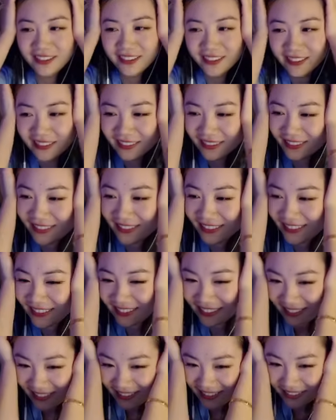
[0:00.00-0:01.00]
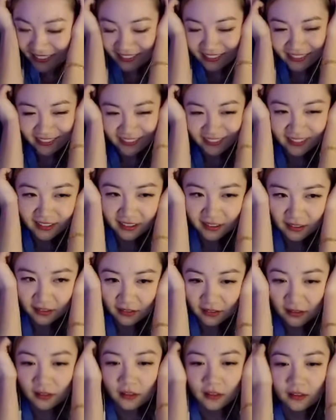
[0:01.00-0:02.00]

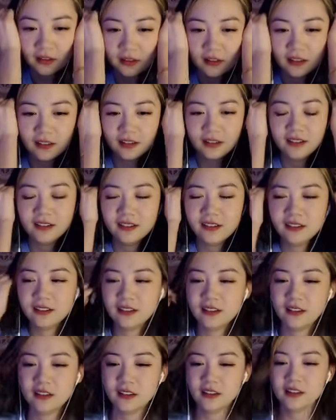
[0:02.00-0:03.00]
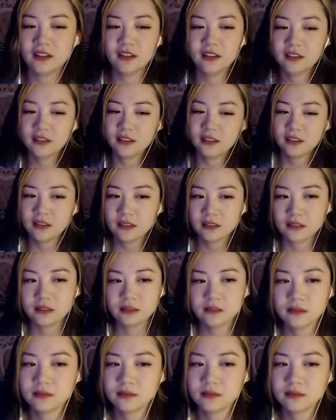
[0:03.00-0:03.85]
No one is speaking in this clip.